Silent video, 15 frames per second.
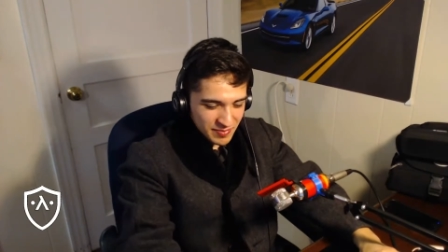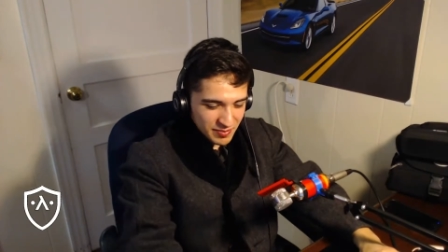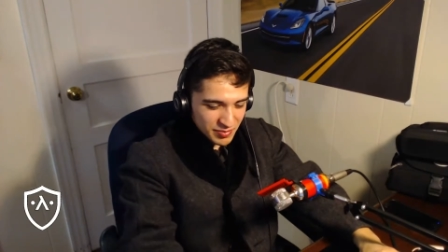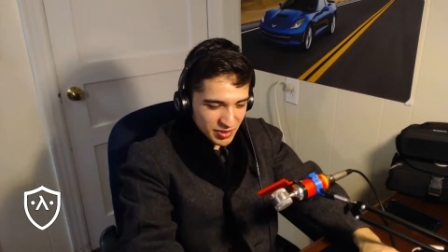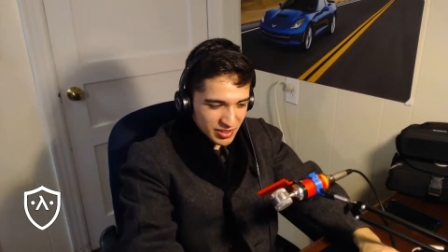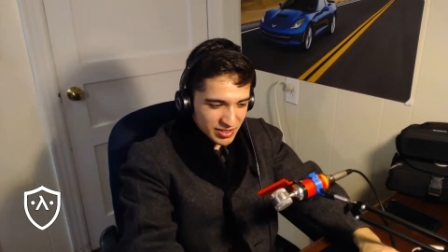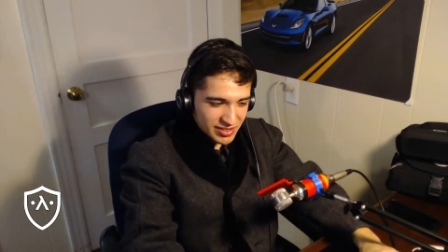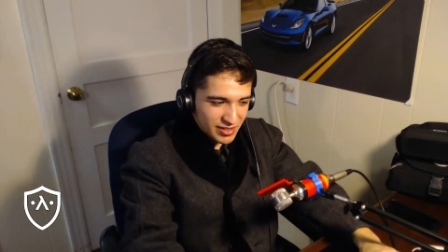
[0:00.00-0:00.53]

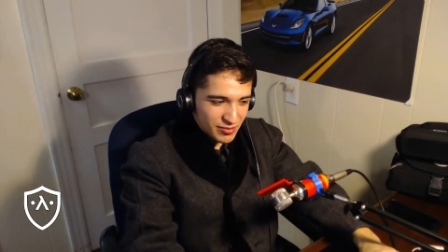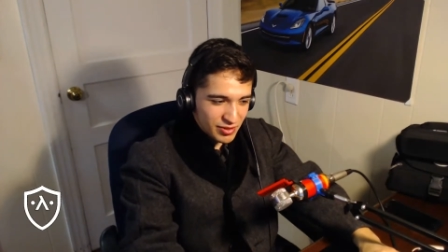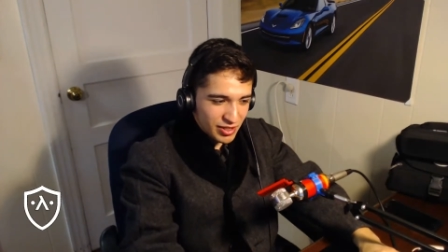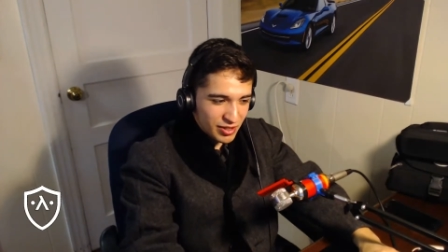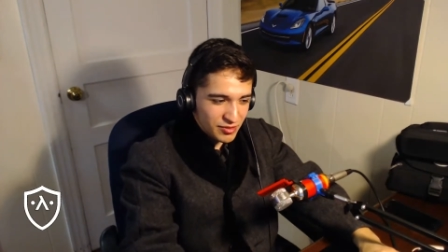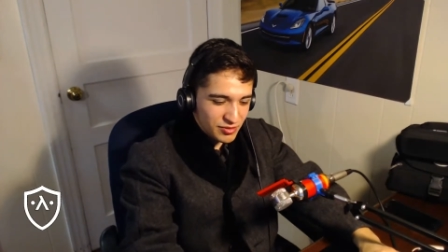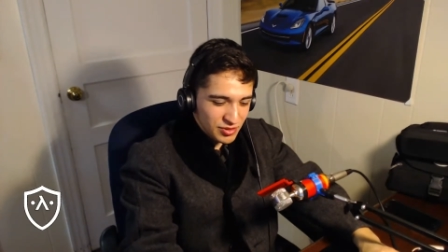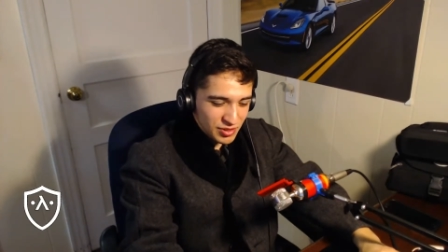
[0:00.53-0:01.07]
But here we
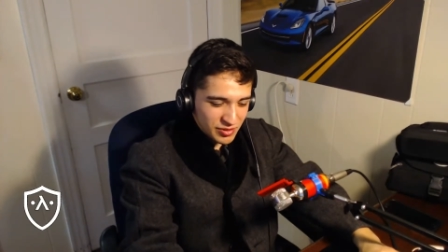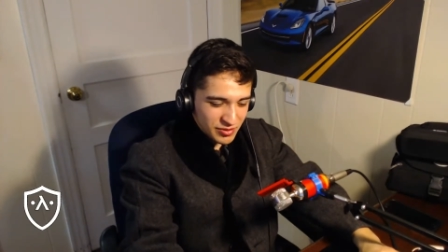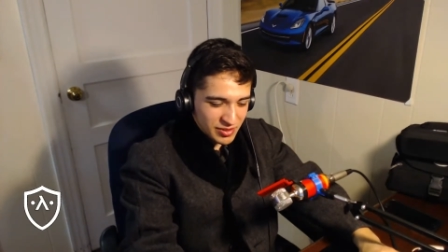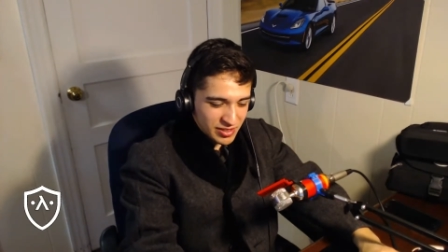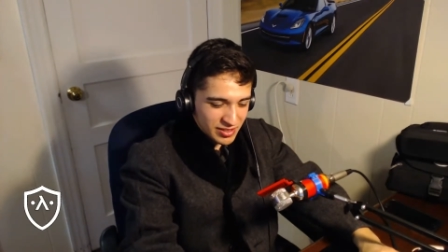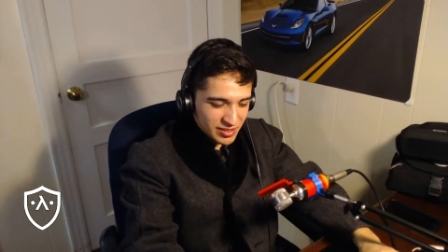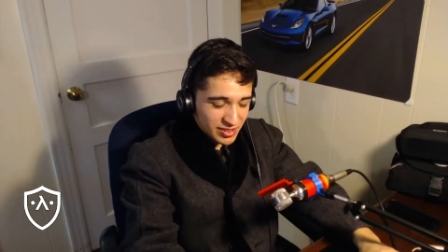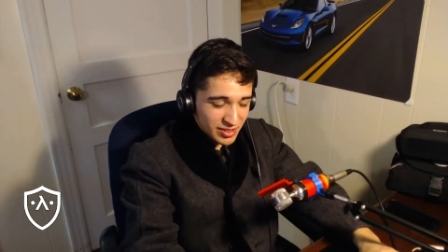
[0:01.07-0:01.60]
go. So
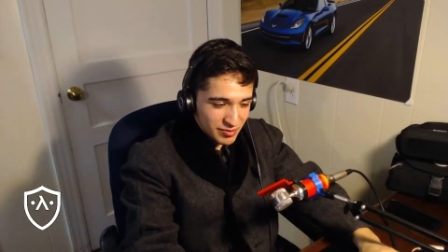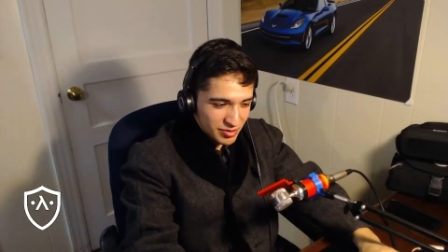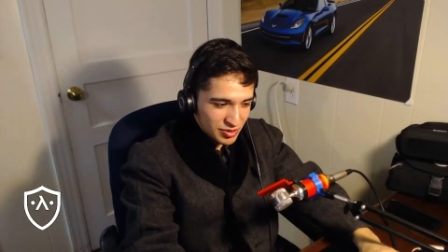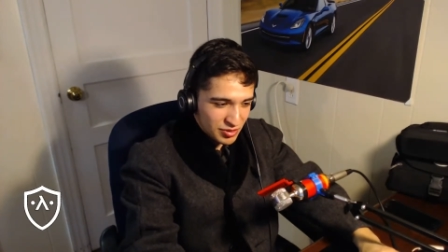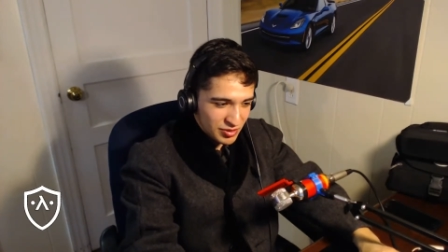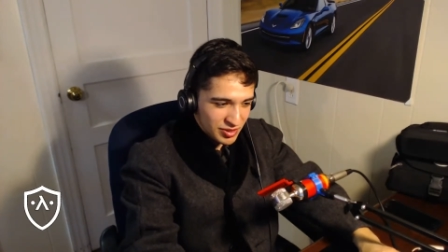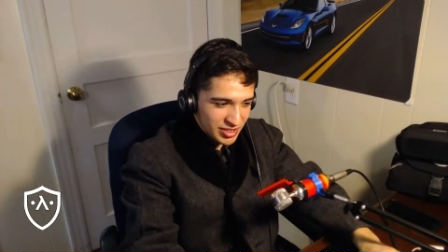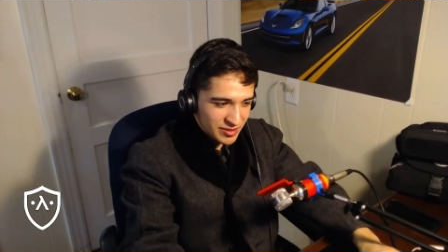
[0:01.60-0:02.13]
number
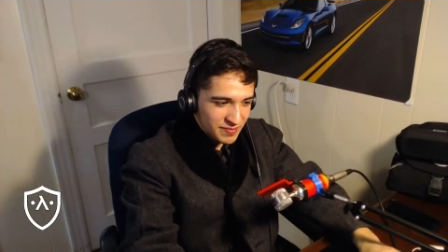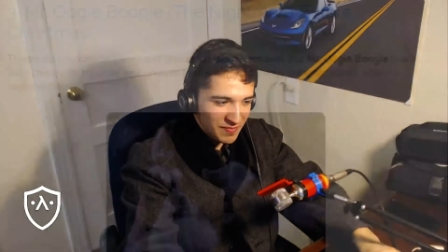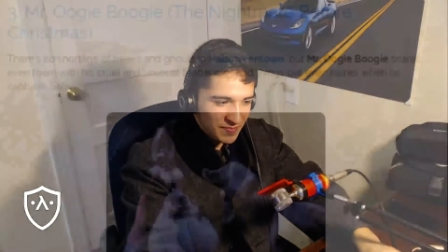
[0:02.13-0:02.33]
3.